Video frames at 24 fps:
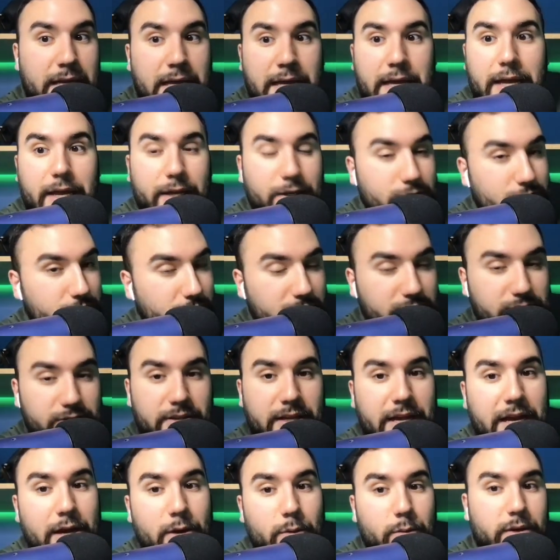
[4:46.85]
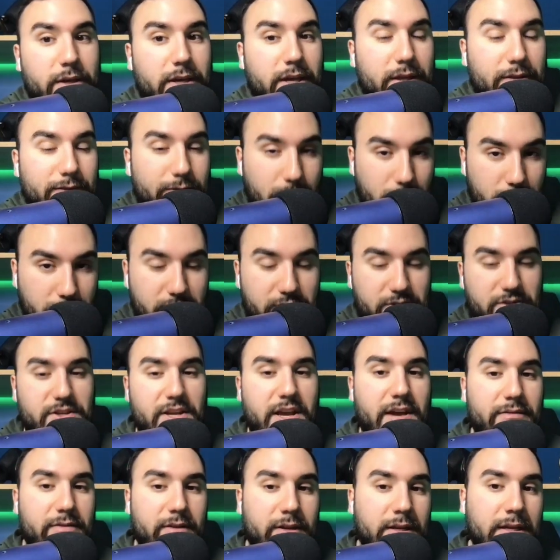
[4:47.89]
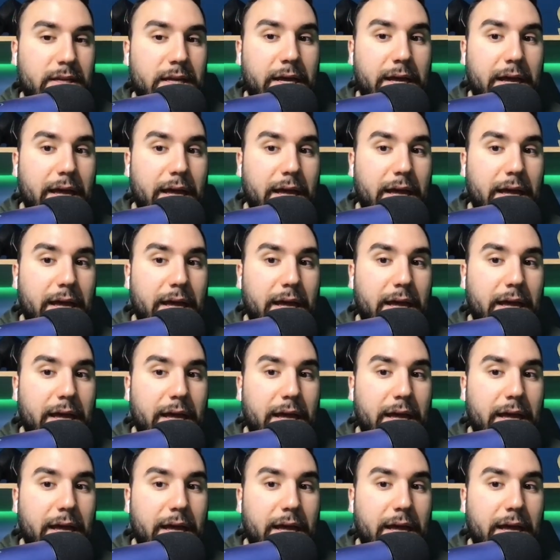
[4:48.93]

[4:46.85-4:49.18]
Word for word: And just now, we hit 37.